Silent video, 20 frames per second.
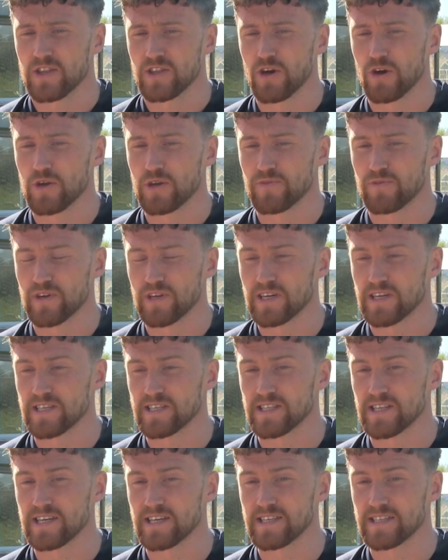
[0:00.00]
the only thing
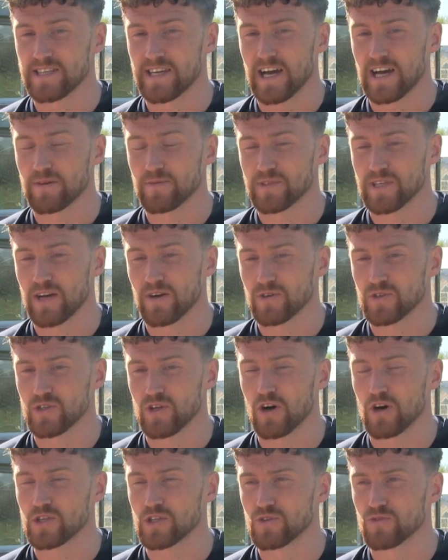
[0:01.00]
is, these games now are
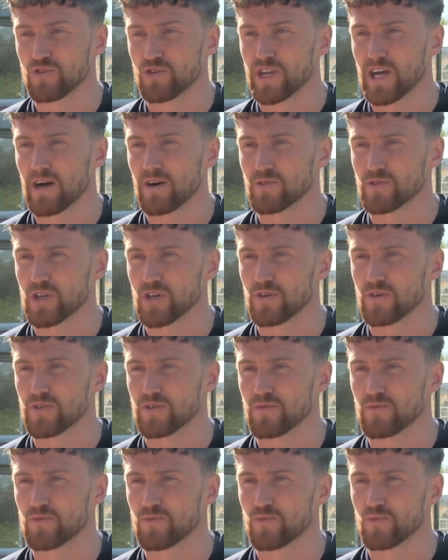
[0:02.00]
starting to run out, so
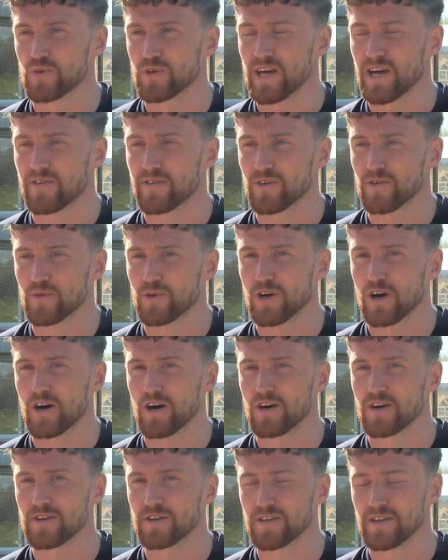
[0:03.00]
that we
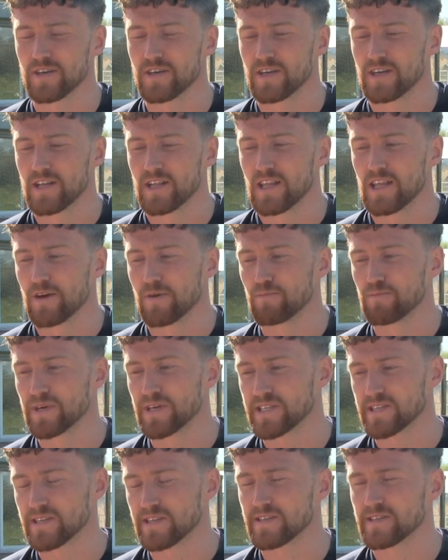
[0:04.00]
can't
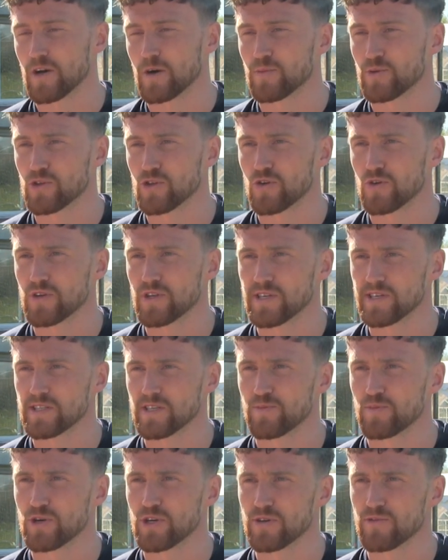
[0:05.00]
miss these opportunities
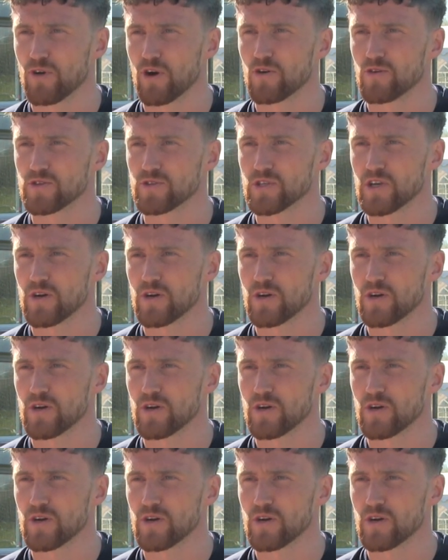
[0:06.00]
to put it right.